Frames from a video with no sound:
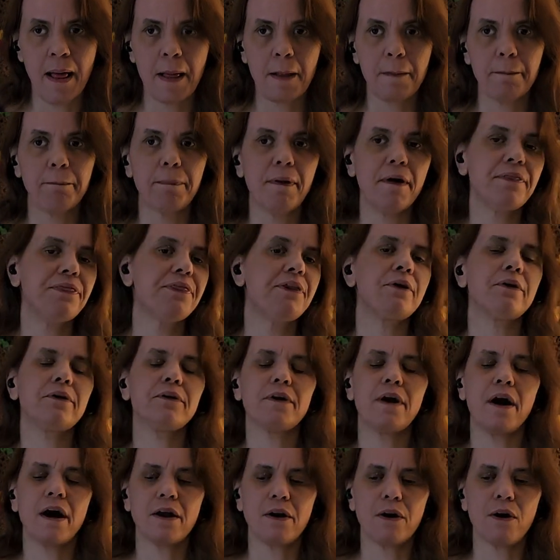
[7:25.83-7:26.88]
but they're
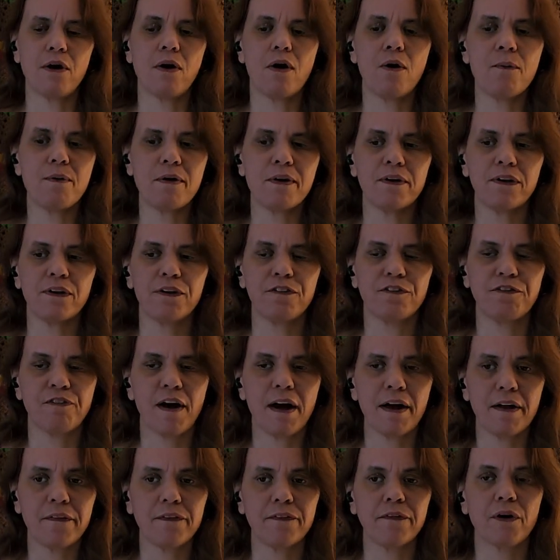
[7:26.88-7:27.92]
not always
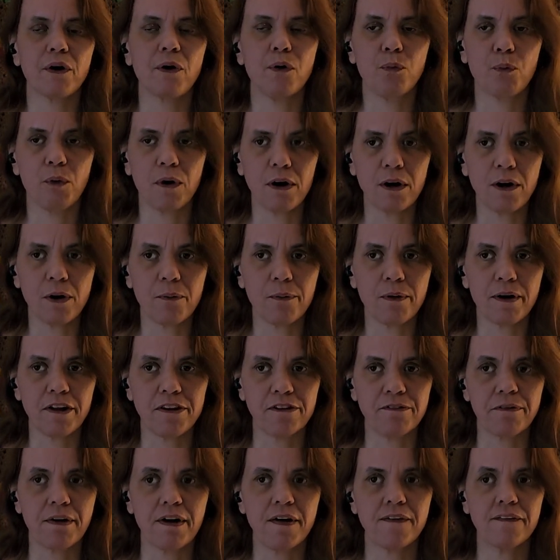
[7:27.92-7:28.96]
fun to work with,
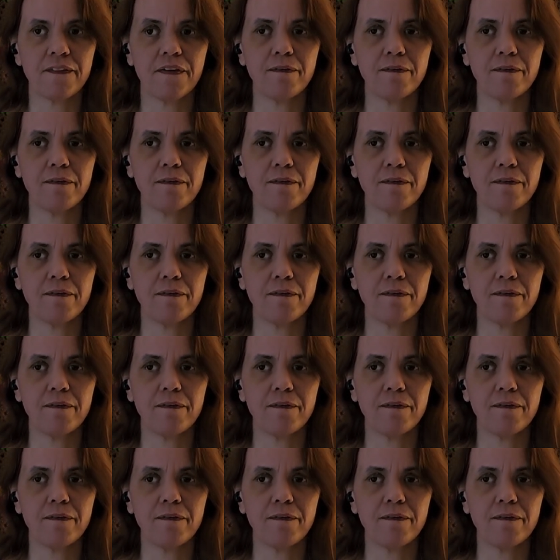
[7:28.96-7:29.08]
right?